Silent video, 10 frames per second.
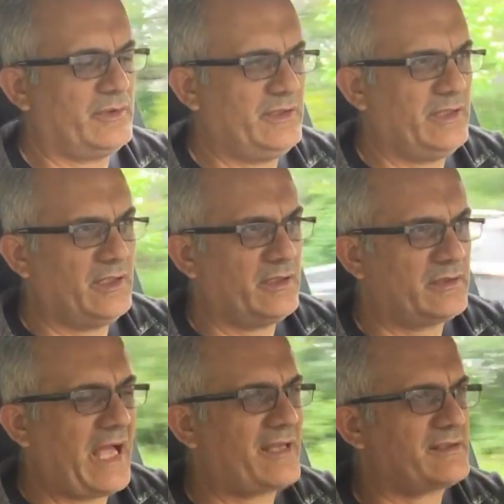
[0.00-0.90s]
the
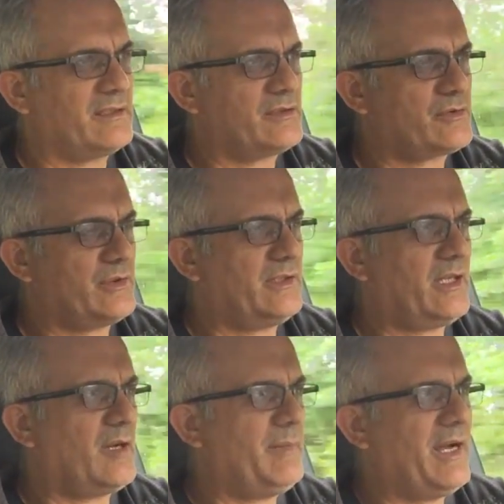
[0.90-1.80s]
taxi industry.
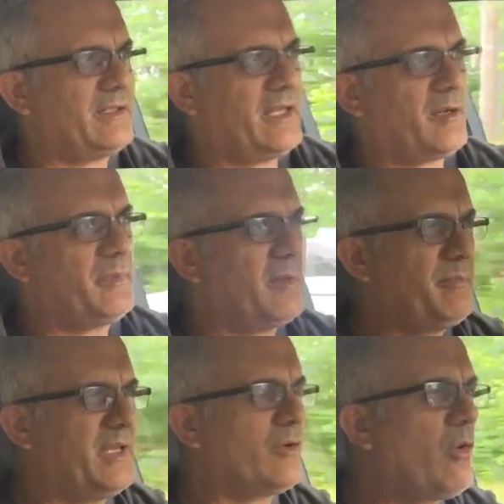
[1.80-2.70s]
Think about
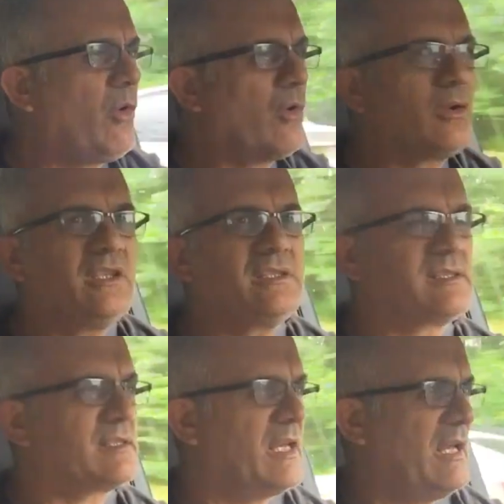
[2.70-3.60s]
Airbnb and all
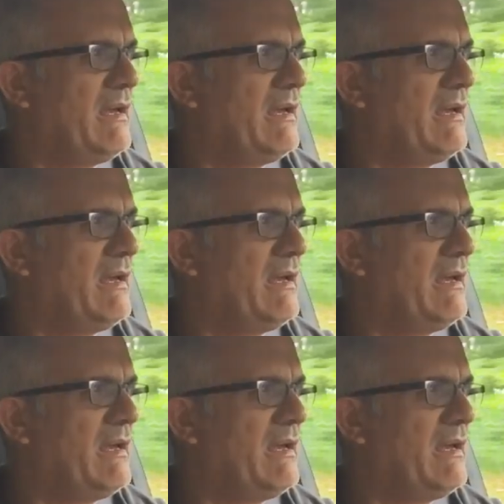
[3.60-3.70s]
these